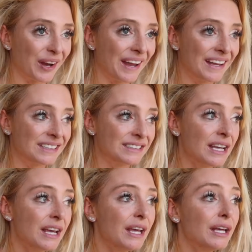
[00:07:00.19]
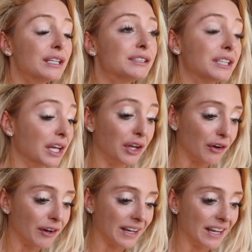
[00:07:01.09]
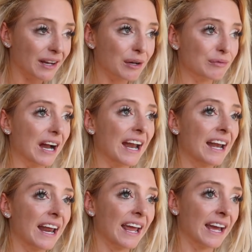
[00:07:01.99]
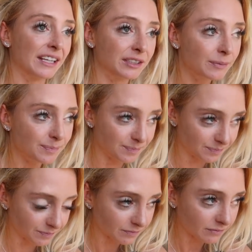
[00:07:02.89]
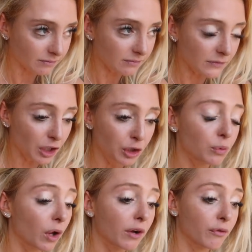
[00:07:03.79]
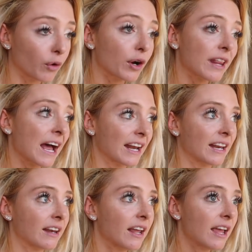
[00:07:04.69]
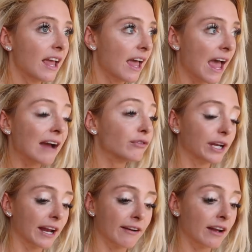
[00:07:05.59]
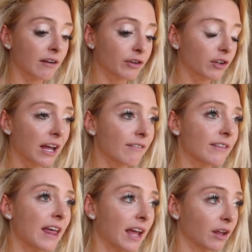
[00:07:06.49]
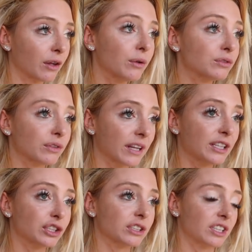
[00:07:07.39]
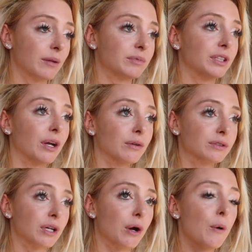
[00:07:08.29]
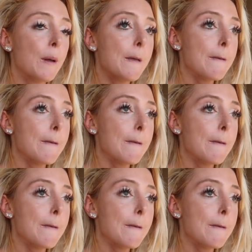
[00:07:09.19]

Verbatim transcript: is security, right? And you look for that in every area of your life and that includes relationships, you know? So